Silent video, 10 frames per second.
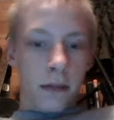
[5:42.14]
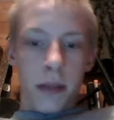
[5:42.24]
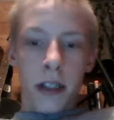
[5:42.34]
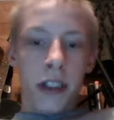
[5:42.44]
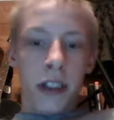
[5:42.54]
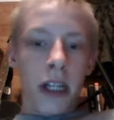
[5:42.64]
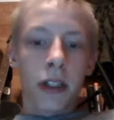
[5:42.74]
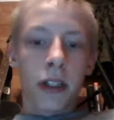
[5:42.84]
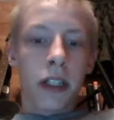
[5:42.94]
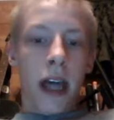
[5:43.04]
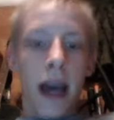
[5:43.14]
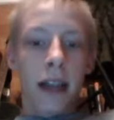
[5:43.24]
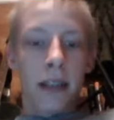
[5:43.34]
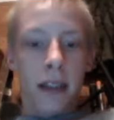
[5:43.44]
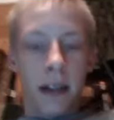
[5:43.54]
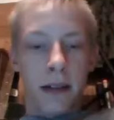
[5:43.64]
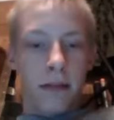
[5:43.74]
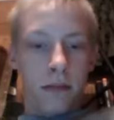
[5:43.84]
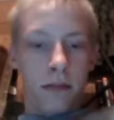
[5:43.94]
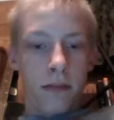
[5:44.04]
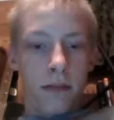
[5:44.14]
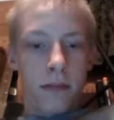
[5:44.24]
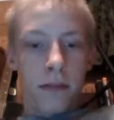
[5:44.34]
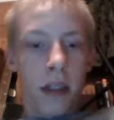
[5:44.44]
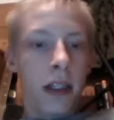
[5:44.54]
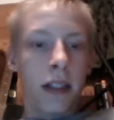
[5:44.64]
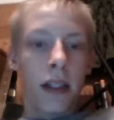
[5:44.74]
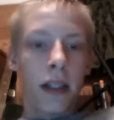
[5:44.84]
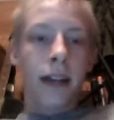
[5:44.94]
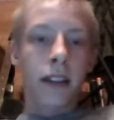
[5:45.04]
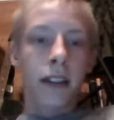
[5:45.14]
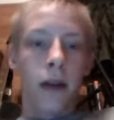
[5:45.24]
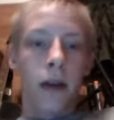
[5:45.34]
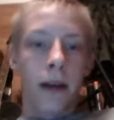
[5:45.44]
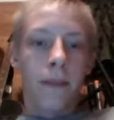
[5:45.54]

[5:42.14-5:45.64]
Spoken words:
generous to ask, and please ask away.